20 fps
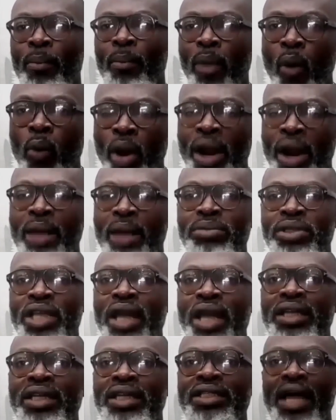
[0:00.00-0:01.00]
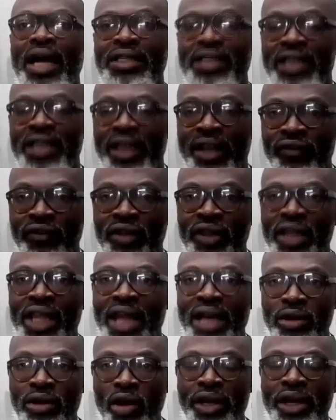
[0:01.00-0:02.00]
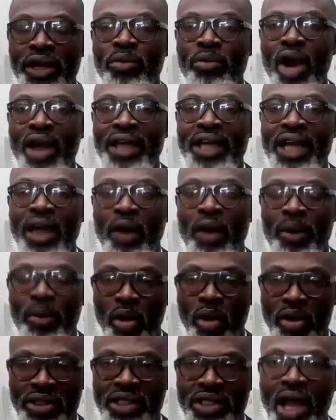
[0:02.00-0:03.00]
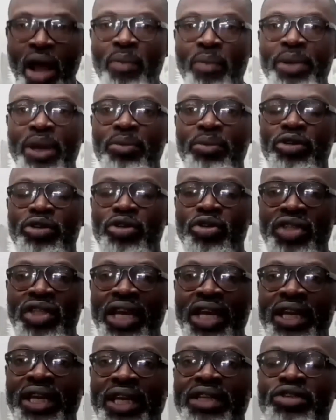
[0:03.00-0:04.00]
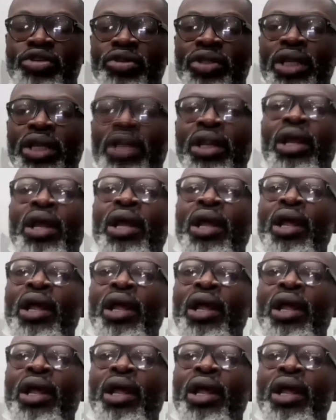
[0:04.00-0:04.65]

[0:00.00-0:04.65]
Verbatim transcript: But what I'm saying is that even that laudable idea, we must now be able to take it to the